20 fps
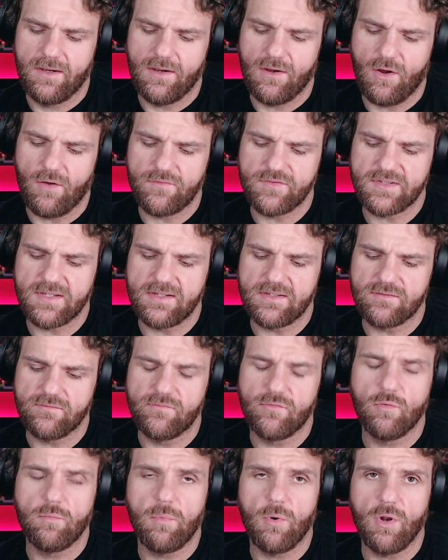off-season
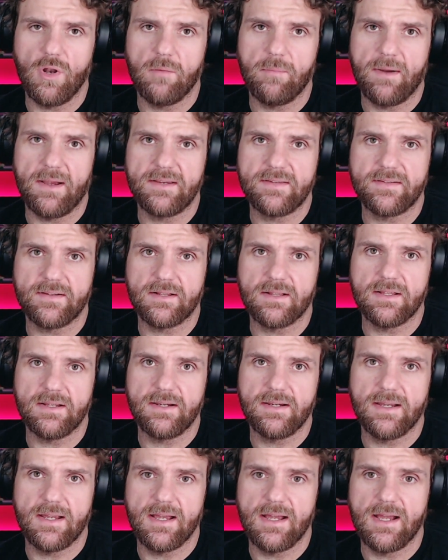footballer,
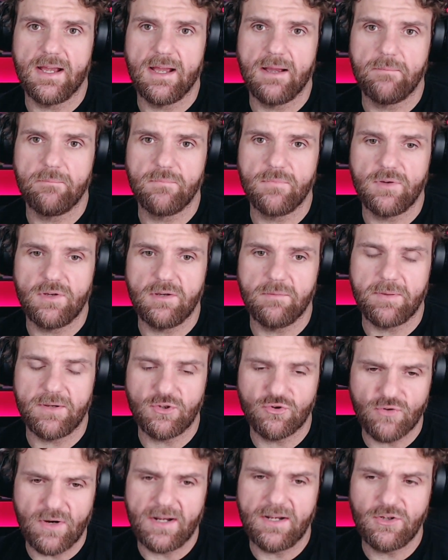basically. You've been
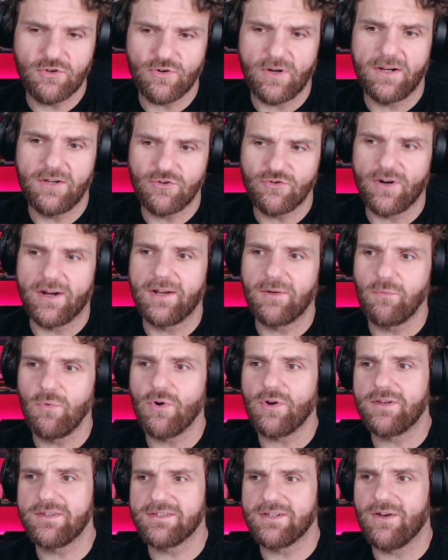training,
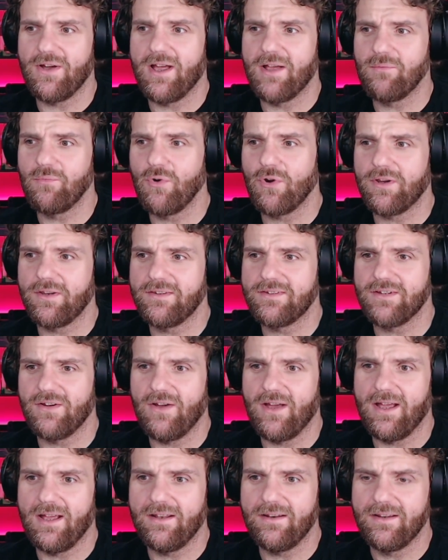working so
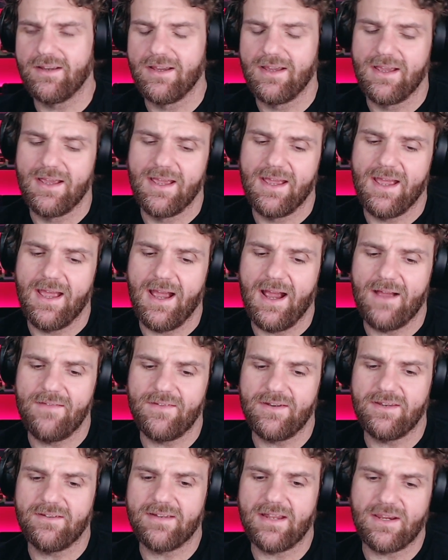hard, and
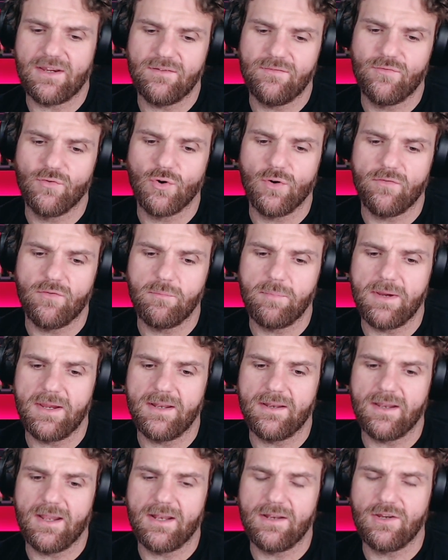then you take your foot off a
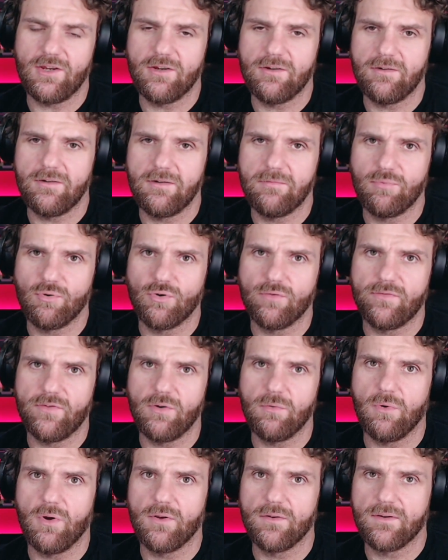bit and you put a
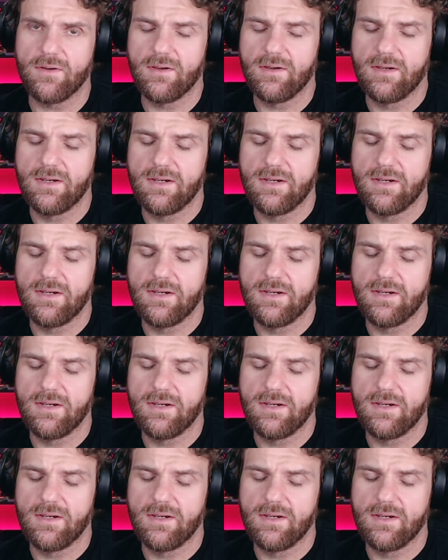few on.